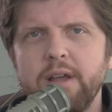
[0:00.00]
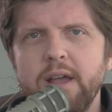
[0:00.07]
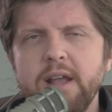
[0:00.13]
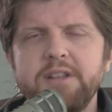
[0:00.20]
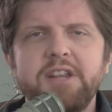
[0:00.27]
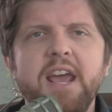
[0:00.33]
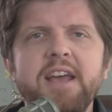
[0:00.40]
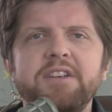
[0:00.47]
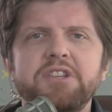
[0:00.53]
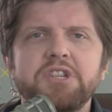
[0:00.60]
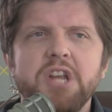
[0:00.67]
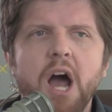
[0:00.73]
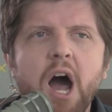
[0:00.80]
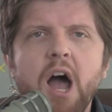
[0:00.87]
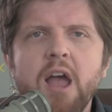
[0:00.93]
It takes
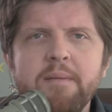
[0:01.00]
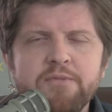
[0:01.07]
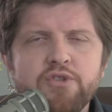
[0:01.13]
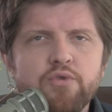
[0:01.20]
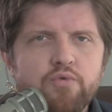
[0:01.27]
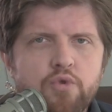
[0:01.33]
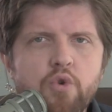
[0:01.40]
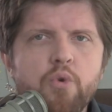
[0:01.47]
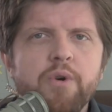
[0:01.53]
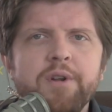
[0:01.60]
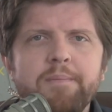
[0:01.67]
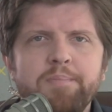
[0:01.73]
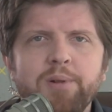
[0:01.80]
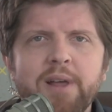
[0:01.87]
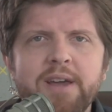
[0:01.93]
time to ruin
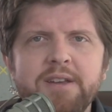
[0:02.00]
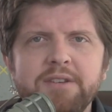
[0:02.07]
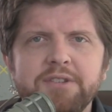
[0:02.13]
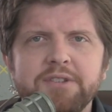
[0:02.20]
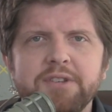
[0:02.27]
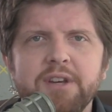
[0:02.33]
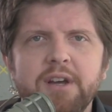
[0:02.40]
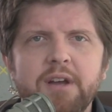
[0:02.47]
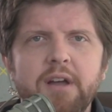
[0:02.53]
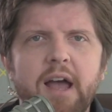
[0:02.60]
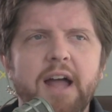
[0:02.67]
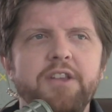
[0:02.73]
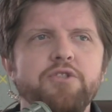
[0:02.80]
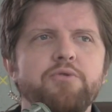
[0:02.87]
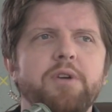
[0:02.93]
a place,
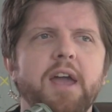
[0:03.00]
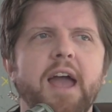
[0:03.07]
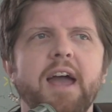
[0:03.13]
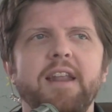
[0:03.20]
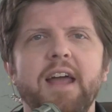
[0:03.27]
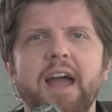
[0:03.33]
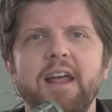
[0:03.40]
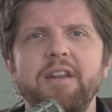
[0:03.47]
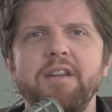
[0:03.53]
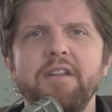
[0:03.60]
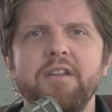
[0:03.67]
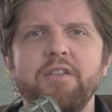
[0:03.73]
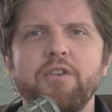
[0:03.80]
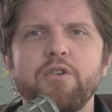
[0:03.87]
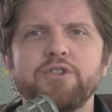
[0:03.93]
and you and, and
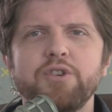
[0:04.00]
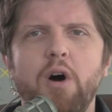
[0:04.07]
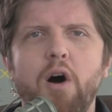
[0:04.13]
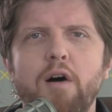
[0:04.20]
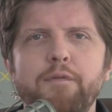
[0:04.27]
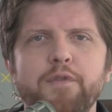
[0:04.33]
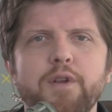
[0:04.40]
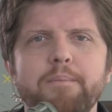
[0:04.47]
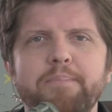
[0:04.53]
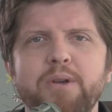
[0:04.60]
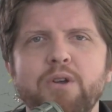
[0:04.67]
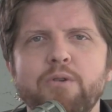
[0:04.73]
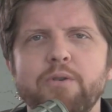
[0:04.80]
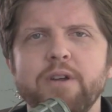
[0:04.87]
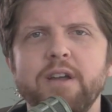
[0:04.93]
there's often a
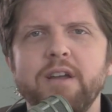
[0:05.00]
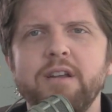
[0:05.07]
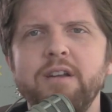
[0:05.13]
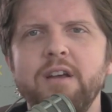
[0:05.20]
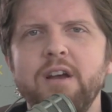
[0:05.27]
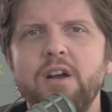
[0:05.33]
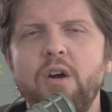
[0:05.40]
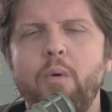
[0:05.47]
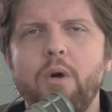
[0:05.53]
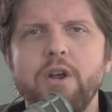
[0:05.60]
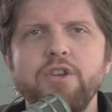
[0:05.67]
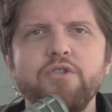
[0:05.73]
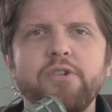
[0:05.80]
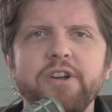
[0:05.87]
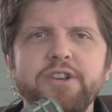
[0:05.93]
period where
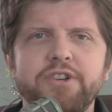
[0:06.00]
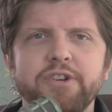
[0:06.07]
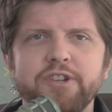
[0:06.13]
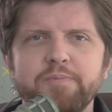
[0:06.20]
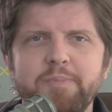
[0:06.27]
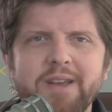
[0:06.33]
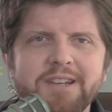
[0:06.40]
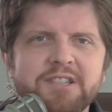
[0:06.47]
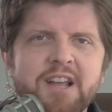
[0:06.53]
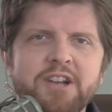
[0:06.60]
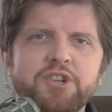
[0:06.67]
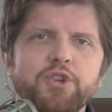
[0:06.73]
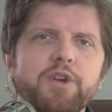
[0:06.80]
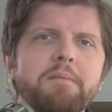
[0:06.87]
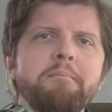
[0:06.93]
you can just be
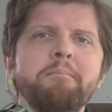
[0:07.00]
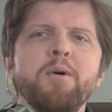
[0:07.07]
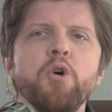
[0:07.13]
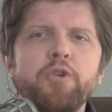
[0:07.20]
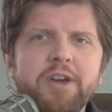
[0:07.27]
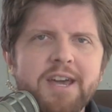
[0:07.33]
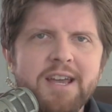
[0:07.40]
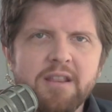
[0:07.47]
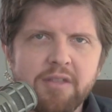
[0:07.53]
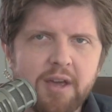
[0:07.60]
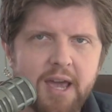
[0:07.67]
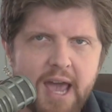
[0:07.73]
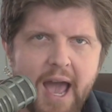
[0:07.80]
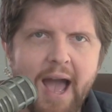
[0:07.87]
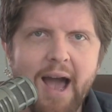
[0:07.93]
essentially milking the
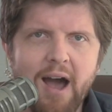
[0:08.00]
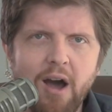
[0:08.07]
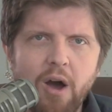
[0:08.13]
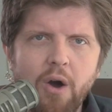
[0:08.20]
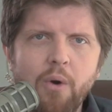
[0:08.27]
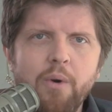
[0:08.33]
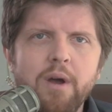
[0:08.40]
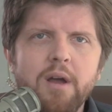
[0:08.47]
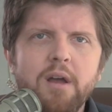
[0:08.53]
cow